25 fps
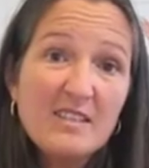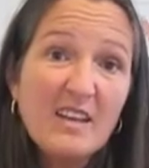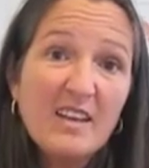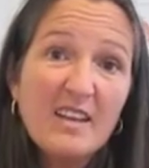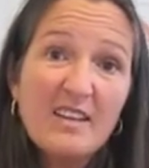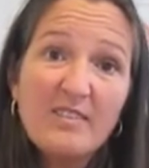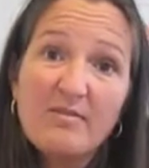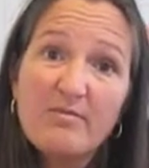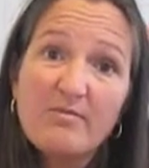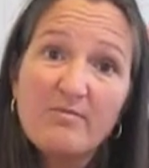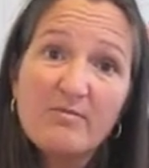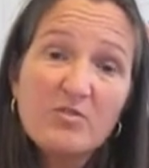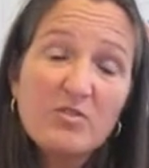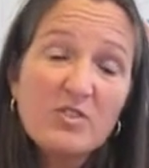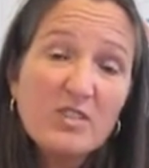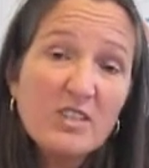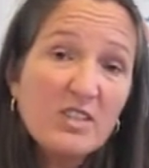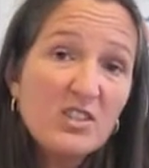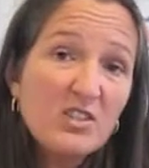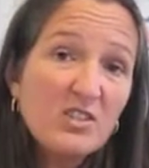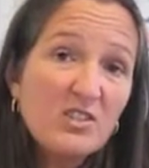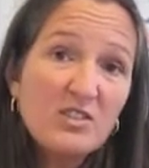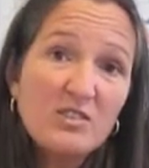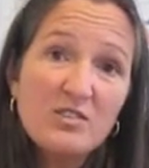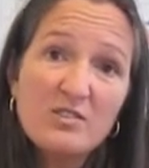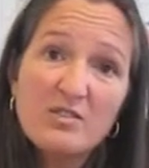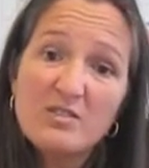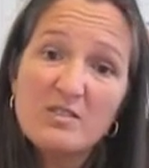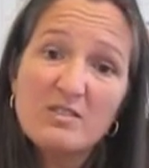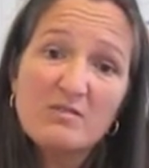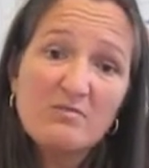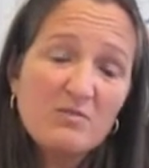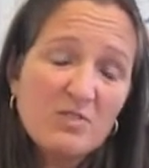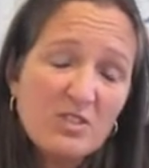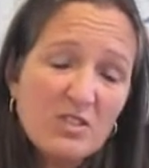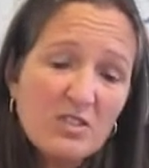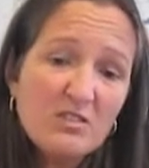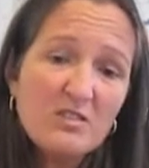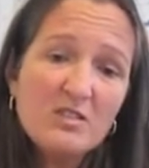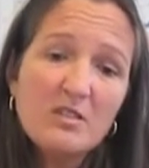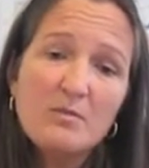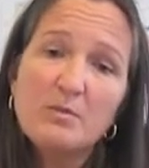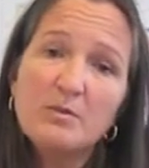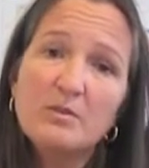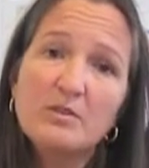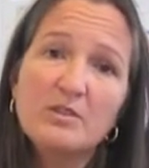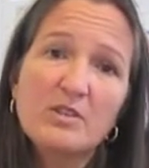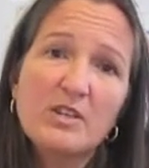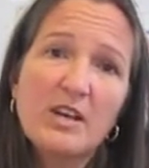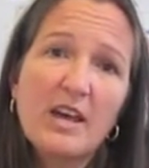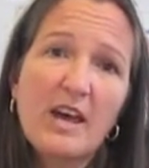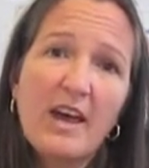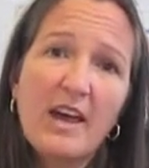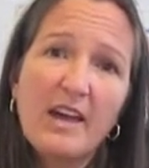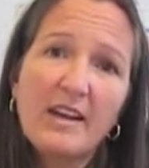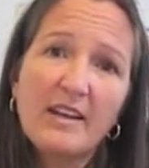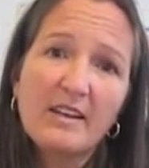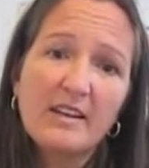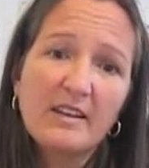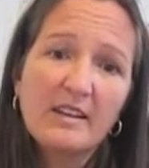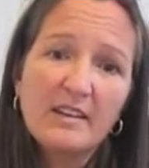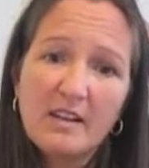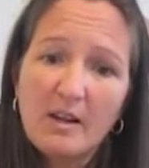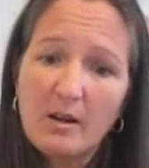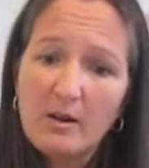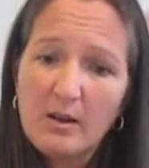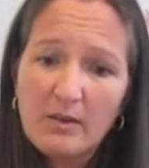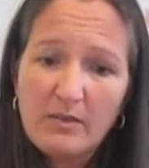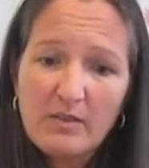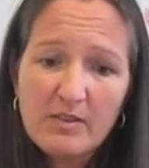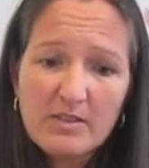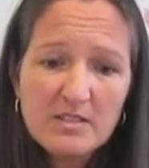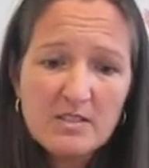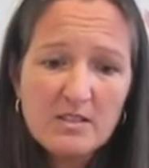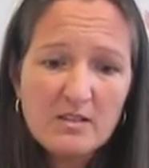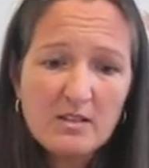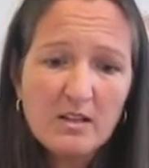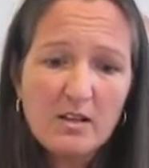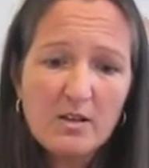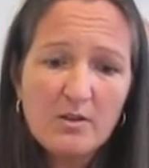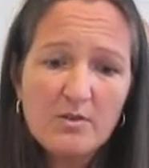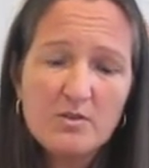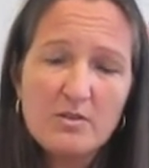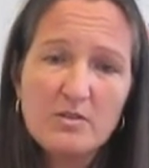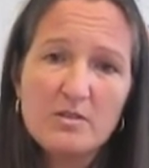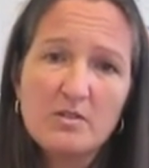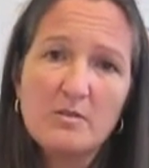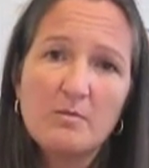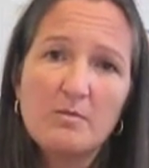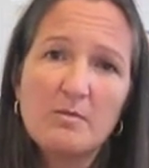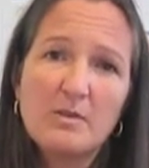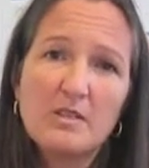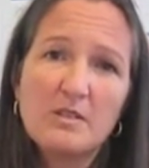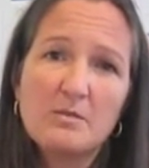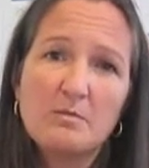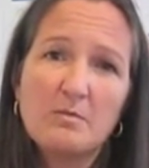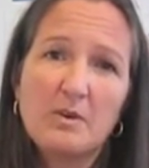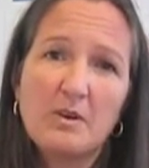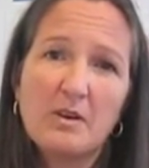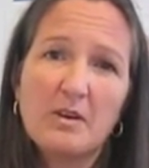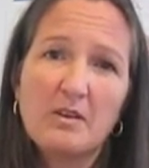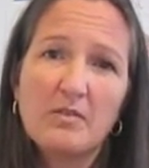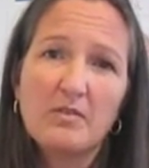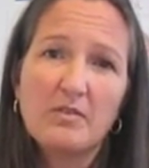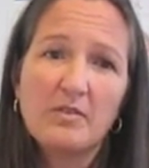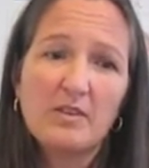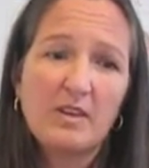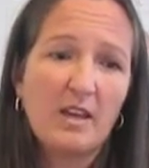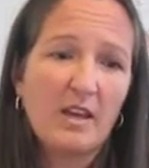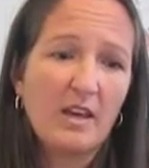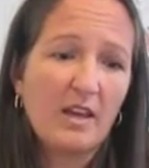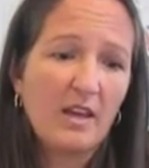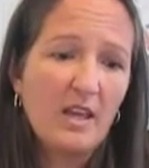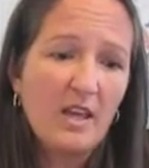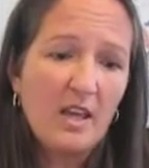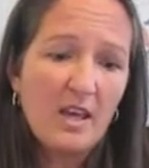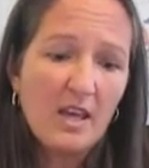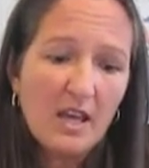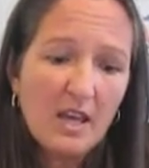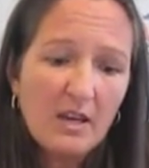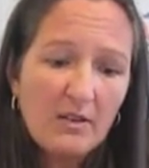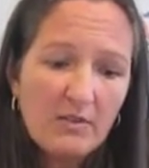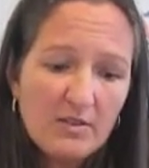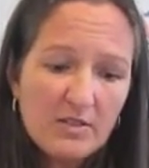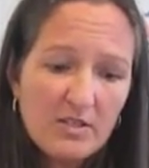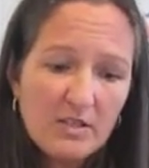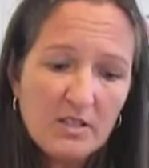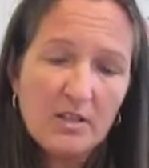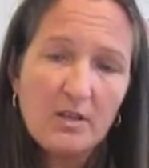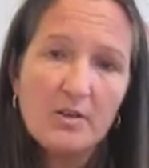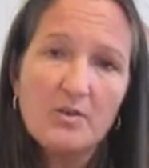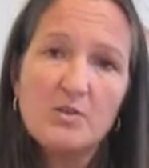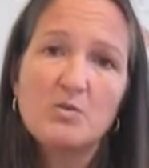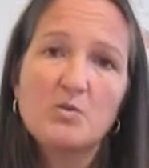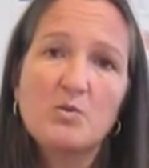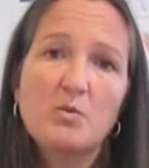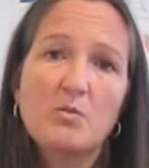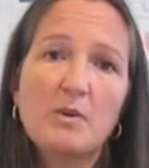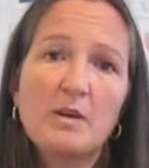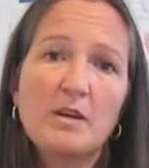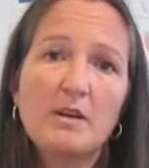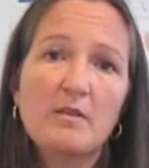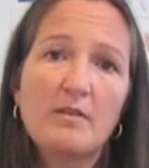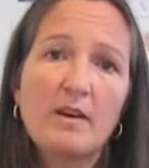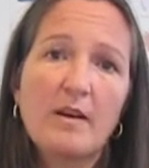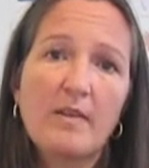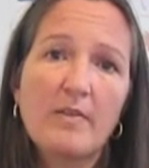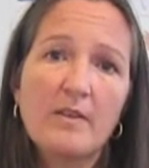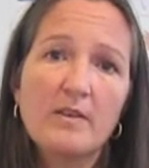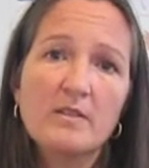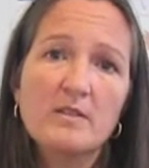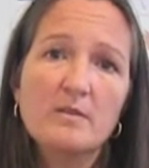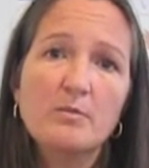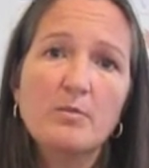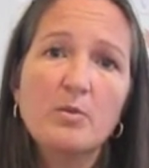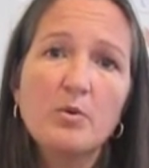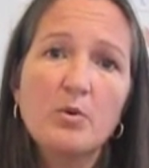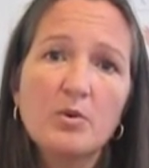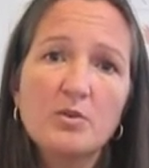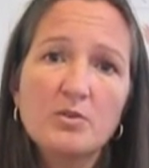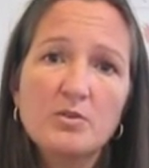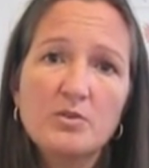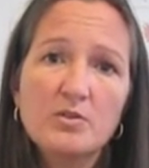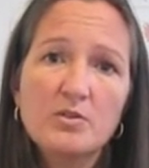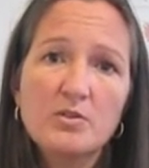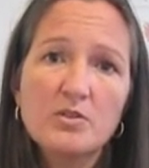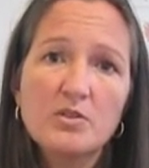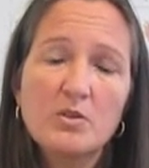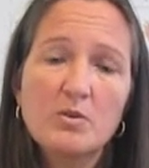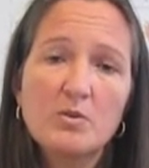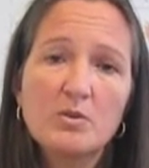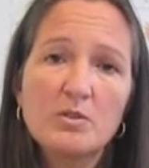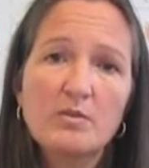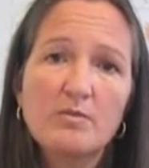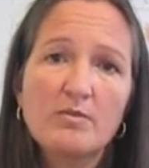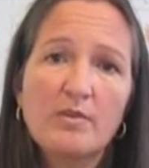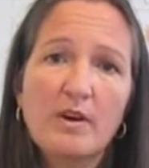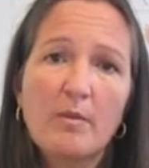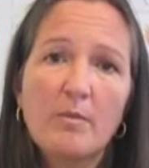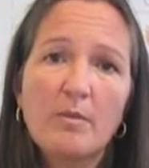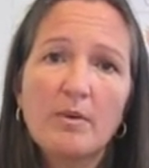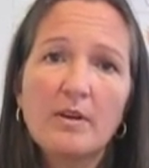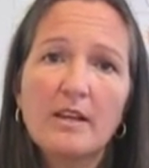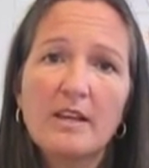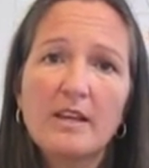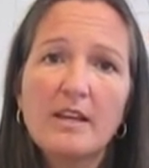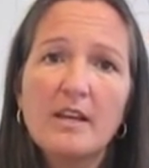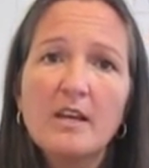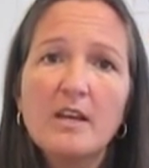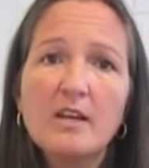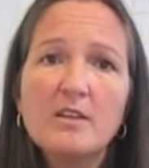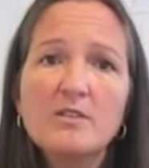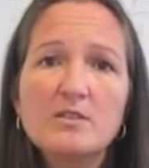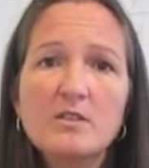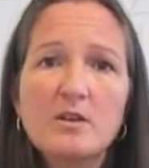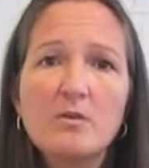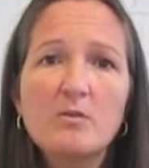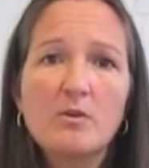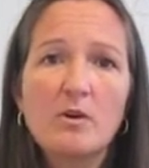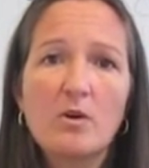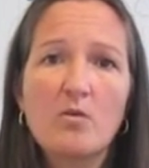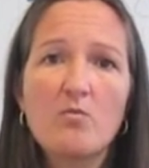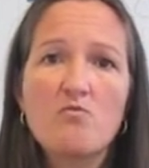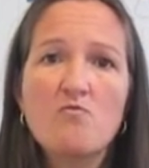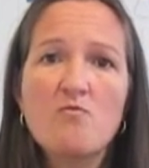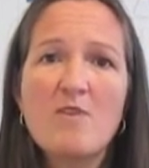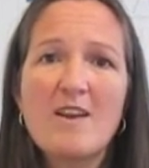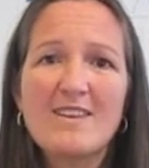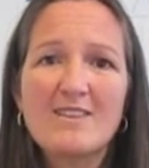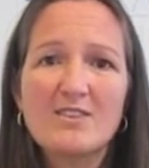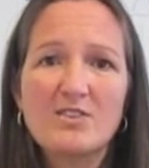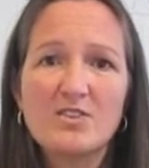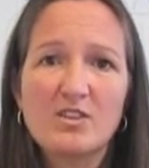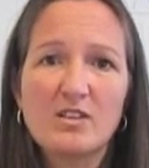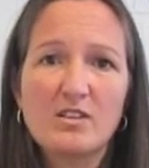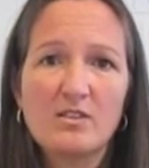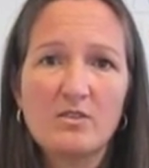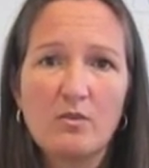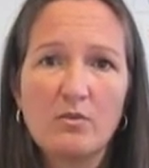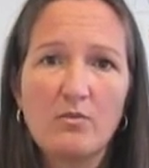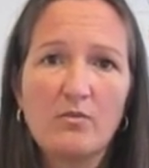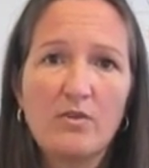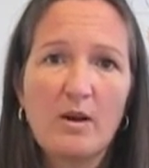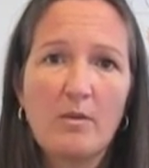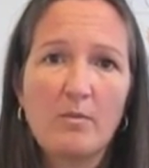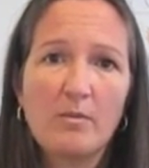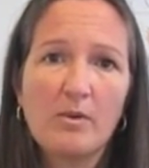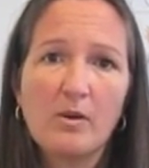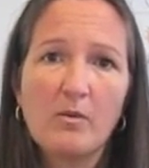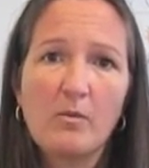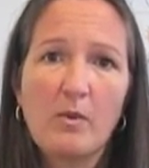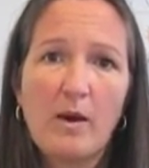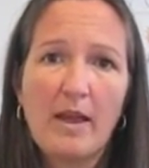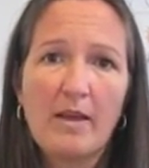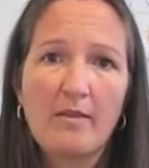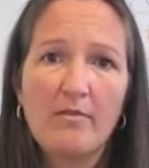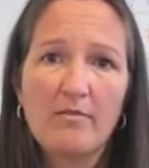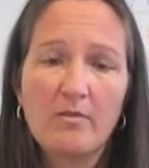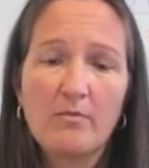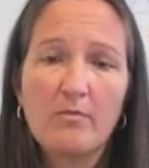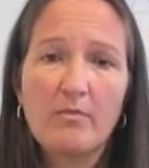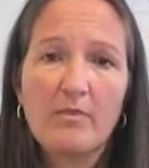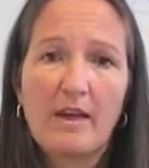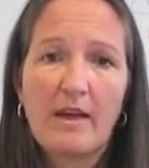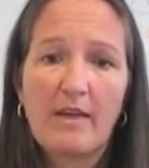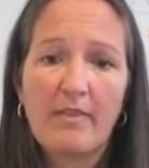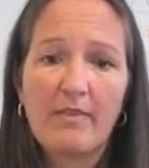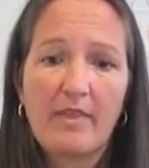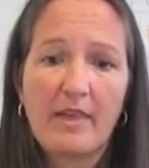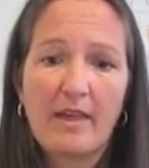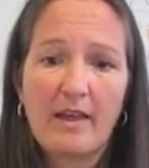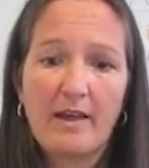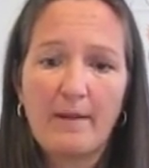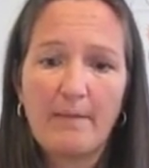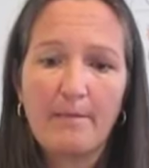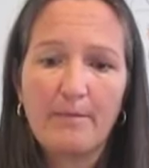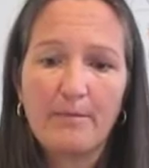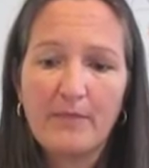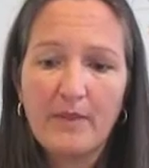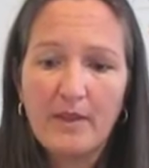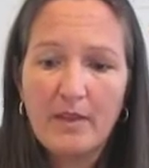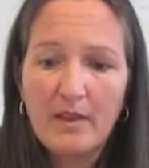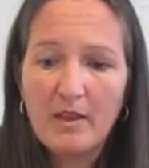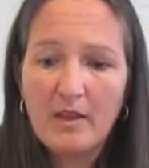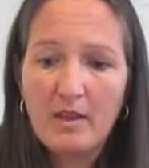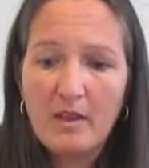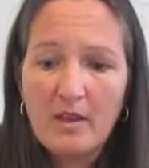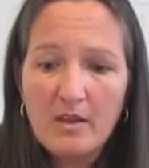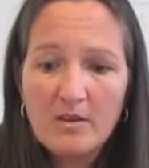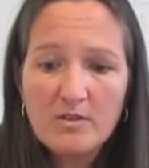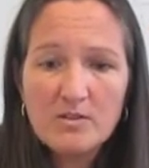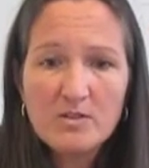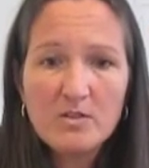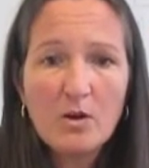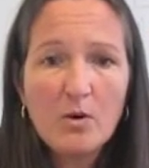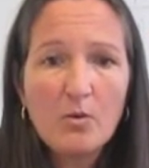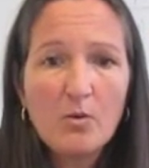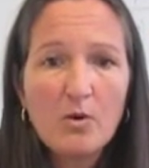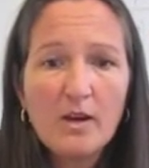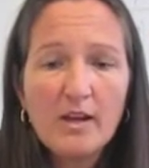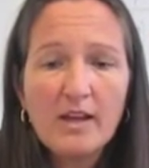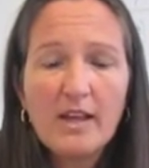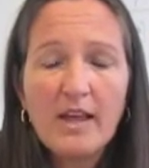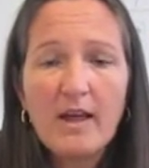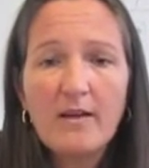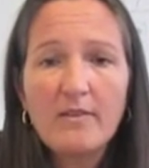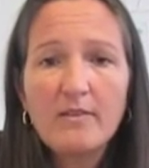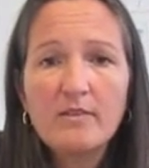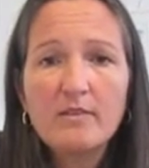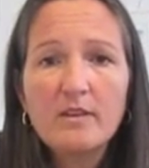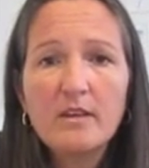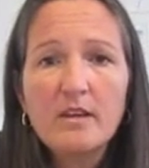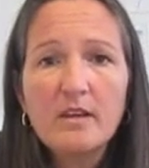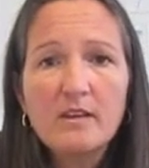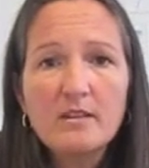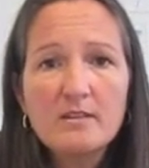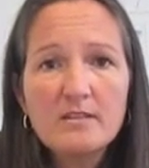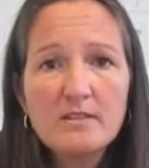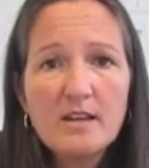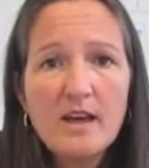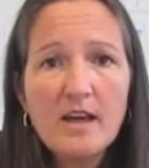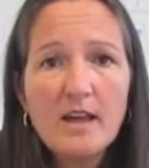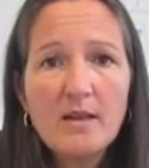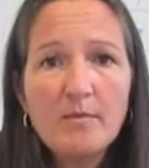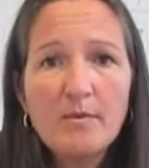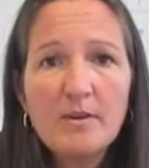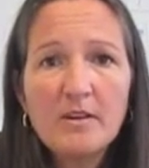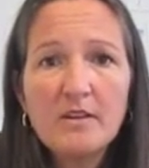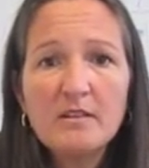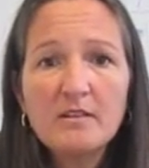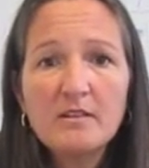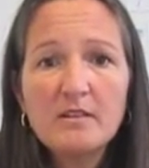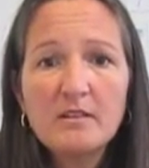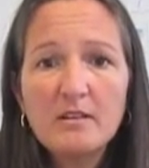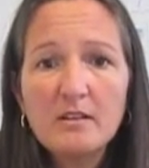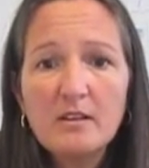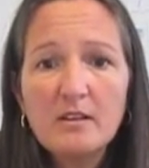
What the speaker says: I say, traditions, just double check, if it's close to somebody's birthday, if it's close to a big event that's important to you as a family, don't go wrenching your family away from that then. So again, timing,